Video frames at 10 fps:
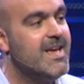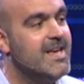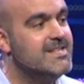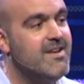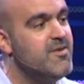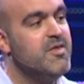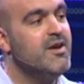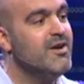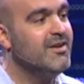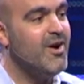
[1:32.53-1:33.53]
is
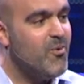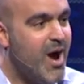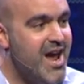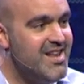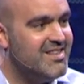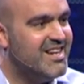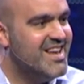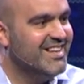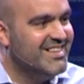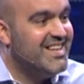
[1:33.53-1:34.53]
everything all right?
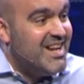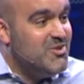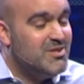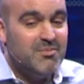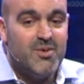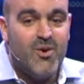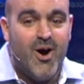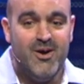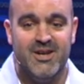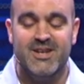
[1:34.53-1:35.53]
Did I do something
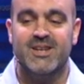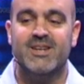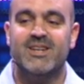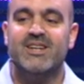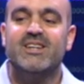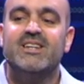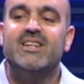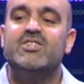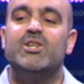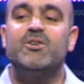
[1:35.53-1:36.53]
wrong?
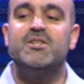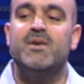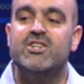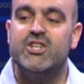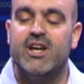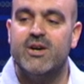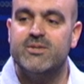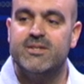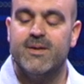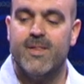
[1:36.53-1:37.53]
And she looks at me and she
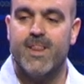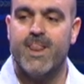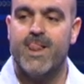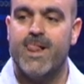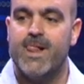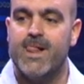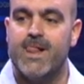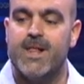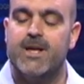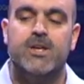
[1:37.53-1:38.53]
goes,
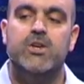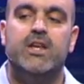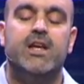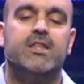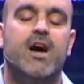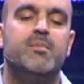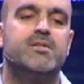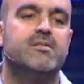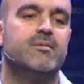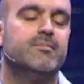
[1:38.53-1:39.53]
you didn't get the
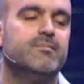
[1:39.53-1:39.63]
hummus.